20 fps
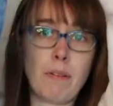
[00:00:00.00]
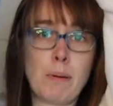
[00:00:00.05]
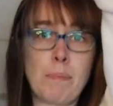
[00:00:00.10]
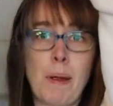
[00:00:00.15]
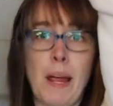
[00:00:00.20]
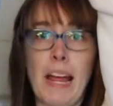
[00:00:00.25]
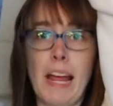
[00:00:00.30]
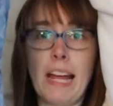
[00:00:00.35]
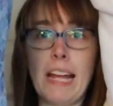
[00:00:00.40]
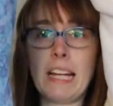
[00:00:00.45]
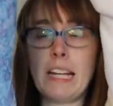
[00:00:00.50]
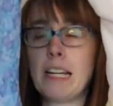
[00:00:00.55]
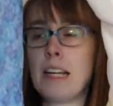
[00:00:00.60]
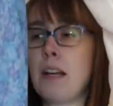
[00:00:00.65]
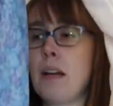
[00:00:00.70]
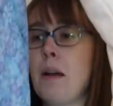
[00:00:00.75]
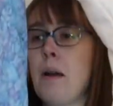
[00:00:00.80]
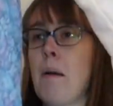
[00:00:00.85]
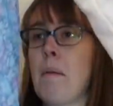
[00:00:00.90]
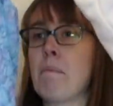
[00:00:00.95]
would pay,
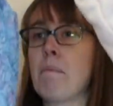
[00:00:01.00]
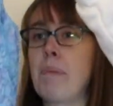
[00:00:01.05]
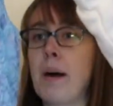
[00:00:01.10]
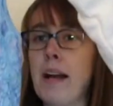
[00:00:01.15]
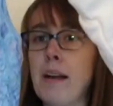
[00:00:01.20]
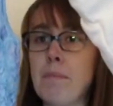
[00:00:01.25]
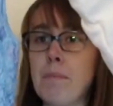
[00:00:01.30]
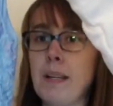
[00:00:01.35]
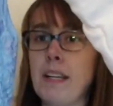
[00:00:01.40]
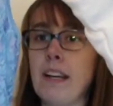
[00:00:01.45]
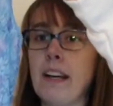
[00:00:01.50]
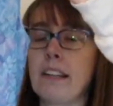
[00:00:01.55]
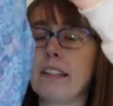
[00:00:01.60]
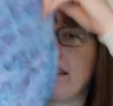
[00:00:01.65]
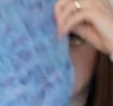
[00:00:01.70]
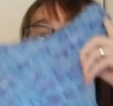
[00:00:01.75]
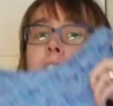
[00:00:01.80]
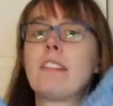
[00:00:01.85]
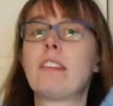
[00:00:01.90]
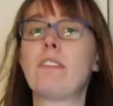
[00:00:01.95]
but because
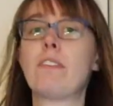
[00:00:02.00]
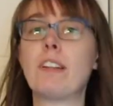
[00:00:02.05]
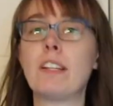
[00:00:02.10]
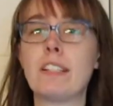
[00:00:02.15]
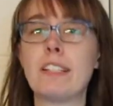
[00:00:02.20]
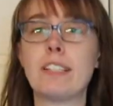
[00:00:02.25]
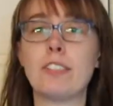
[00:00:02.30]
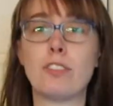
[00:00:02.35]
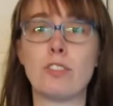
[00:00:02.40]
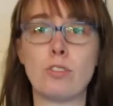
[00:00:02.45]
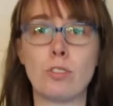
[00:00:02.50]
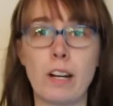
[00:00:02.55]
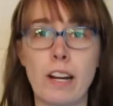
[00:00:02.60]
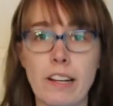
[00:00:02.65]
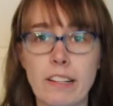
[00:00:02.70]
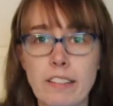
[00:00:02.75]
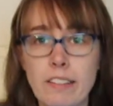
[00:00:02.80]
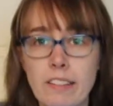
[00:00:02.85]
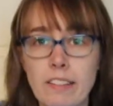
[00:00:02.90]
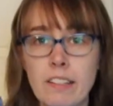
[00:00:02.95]
it is a vintage
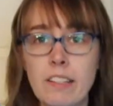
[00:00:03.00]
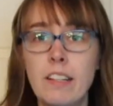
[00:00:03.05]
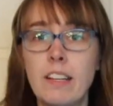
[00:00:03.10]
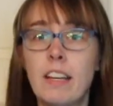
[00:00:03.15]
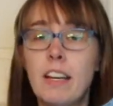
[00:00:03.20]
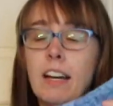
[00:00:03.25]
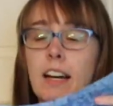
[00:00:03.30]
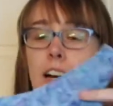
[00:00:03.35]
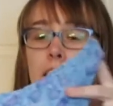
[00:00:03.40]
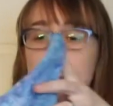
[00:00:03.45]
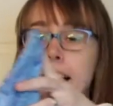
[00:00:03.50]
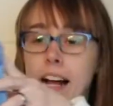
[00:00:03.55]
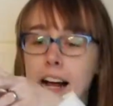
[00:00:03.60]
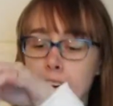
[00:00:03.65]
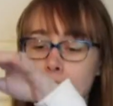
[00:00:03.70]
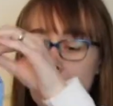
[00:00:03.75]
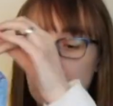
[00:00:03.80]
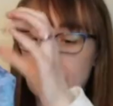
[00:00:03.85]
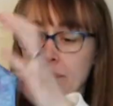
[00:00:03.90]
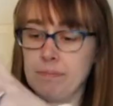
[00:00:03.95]
dress,
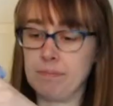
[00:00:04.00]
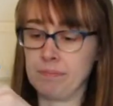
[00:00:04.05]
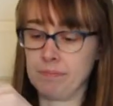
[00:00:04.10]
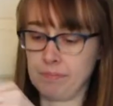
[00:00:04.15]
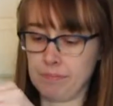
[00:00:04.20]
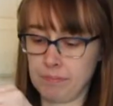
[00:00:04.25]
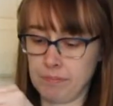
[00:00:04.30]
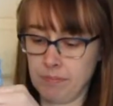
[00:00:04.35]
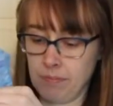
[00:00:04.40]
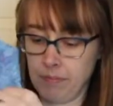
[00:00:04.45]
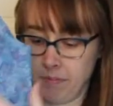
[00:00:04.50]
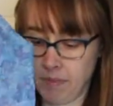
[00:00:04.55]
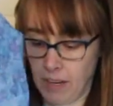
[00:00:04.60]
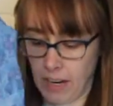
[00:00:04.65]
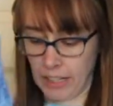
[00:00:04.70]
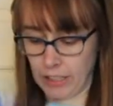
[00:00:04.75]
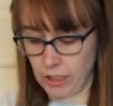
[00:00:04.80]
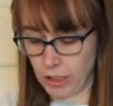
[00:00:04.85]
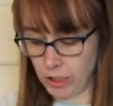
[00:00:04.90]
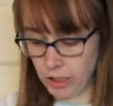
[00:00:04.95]
um,
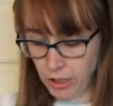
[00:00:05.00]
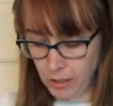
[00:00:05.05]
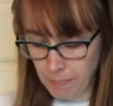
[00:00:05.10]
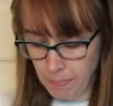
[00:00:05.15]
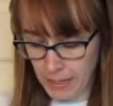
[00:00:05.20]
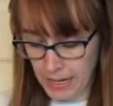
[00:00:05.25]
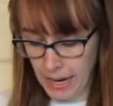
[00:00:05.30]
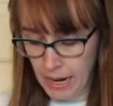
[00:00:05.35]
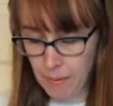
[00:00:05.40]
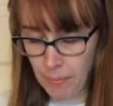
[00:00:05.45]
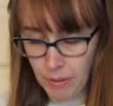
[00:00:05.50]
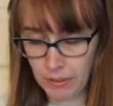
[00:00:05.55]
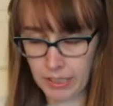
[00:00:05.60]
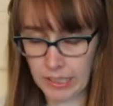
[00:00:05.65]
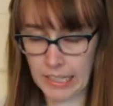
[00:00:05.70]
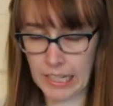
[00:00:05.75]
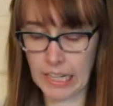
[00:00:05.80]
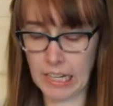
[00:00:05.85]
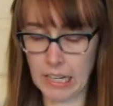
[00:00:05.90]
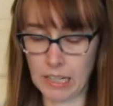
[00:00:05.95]
I should be able
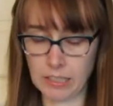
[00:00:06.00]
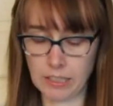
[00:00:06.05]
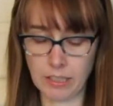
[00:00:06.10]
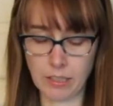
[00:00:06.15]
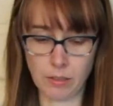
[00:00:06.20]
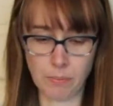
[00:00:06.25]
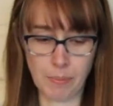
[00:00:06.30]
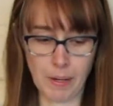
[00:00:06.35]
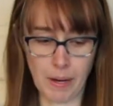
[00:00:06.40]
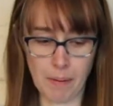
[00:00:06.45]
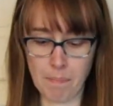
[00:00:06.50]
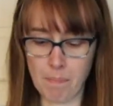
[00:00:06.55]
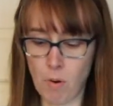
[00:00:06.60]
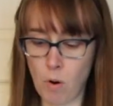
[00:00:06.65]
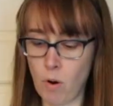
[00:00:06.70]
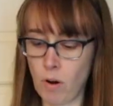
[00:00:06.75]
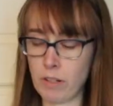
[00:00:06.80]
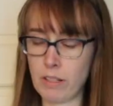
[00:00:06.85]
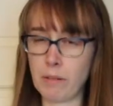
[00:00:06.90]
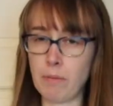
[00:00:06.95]
to get a little bit
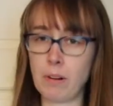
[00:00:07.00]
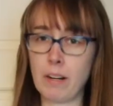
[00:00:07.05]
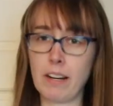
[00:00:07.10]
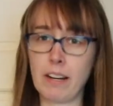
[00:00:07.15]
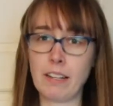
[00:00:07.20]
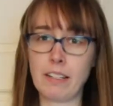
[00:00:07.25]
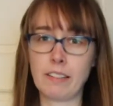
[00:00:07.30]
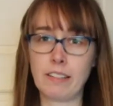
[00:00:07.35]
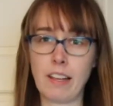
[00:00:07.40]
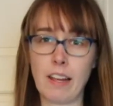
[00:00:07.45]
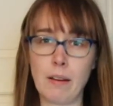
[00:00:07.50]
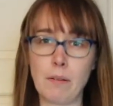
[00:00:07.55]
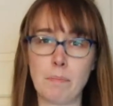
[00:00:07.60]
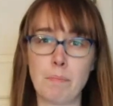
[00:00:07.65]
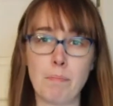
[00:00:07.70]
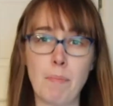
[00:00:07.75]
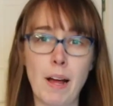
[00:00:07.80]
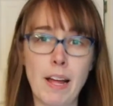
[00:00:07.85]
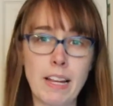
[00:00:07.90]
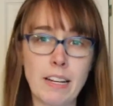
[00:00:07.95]
more than what I say
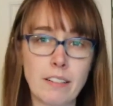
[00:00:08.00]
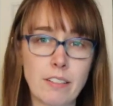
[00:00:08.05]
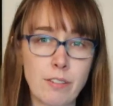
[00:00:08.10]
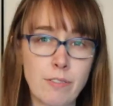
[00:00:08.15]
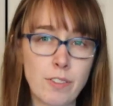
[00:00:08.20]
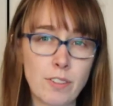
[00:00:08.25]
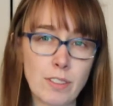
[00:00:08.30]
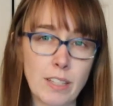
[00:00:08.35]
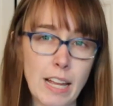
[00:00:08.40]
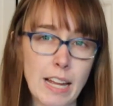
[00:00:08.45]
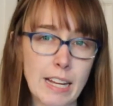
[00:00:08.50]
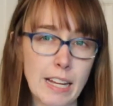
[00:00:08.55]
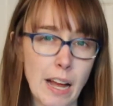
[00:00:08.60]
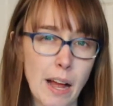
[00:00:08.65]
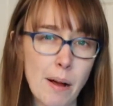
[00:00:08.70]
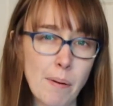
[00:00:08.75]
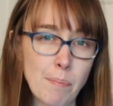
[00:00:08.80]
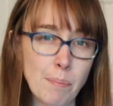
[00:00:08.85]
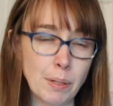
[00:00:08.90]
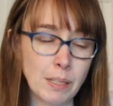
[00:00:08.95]
might for like
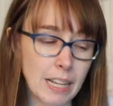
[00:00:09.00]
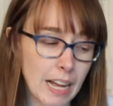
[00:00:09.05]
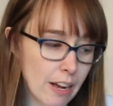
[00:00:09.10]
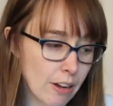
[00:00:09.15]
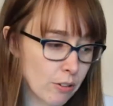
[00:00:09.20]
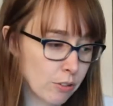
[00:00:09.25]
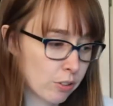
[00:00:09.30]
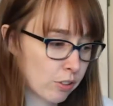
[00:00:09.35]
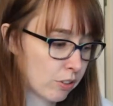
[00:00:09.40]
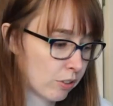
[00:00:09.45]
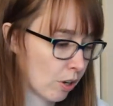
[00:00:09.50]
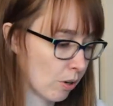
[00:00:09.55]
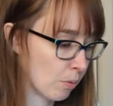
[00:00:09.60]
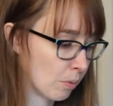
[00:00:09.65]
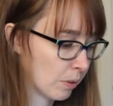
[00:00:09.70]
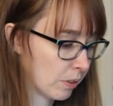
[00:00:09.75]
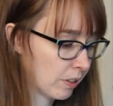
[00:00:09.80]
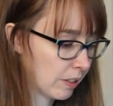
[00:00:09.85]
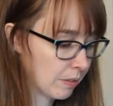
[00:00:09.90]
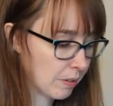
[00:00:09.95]
a blouse, so
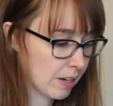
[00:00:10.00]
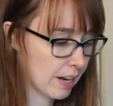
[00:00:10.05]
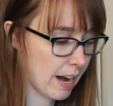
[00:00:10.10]
we'll see what